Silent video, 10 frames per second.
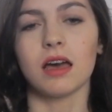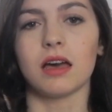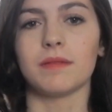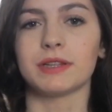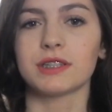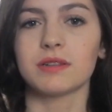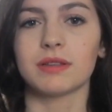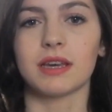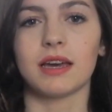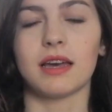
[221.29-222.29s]
I don't know
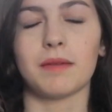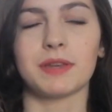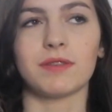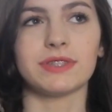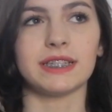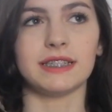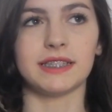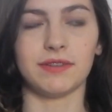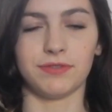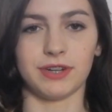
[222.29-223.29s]
whether, I mean obviously
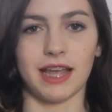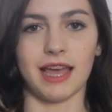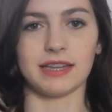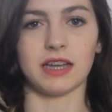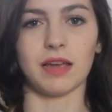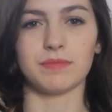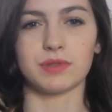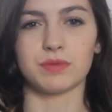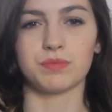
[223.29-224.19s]
different hair types